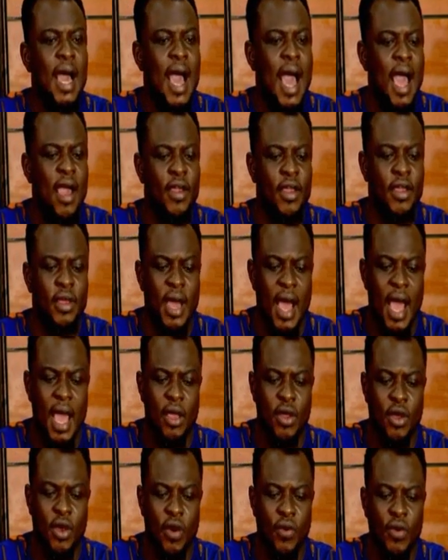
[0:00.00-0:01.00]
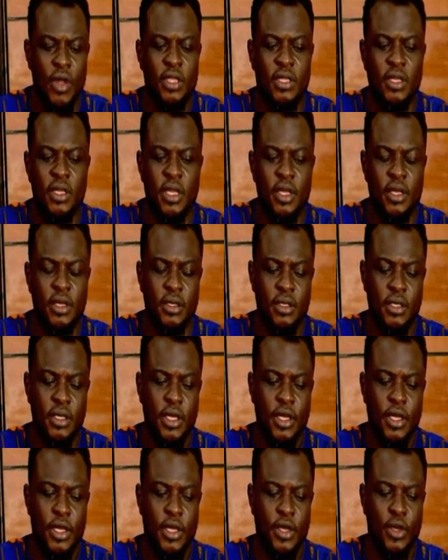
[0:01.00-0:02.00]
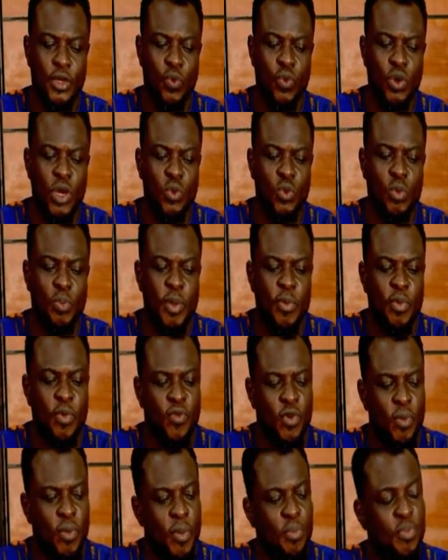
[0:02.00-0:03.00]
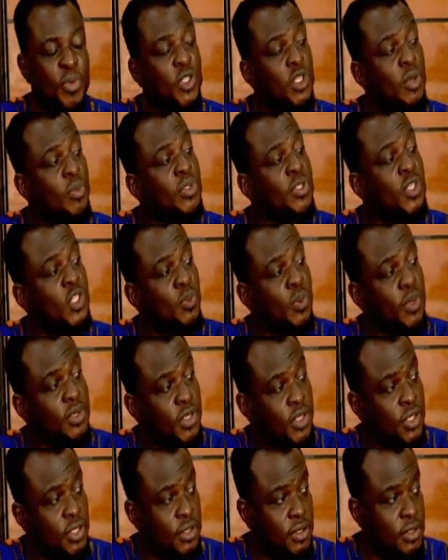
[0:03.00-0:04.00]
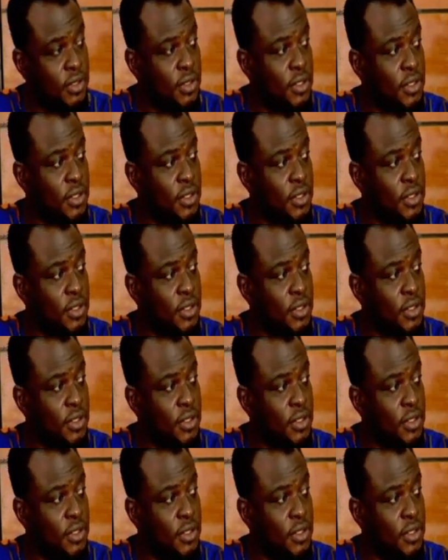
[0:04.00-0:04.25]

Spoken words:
I currently, you know, relate to people from a pitiable disposition.